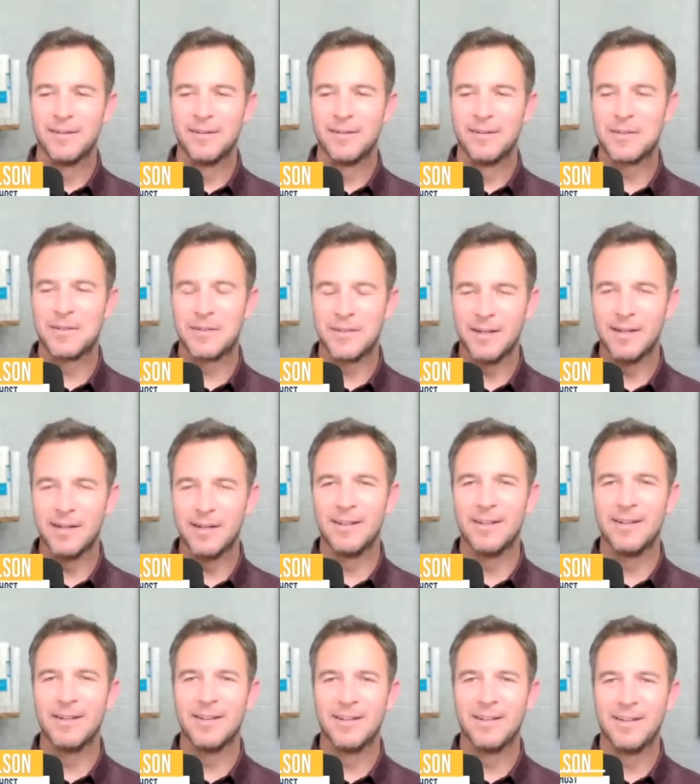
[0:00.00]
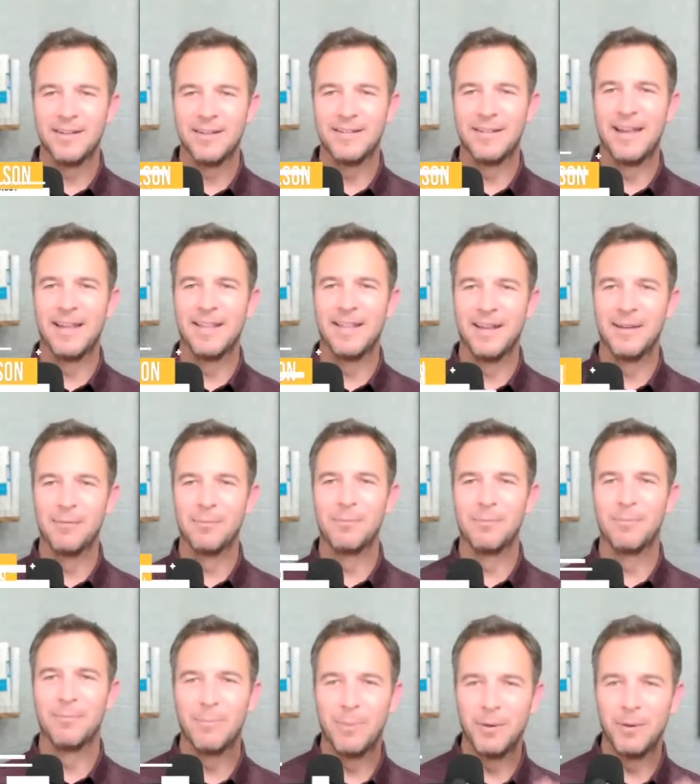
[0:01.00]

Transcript: son and then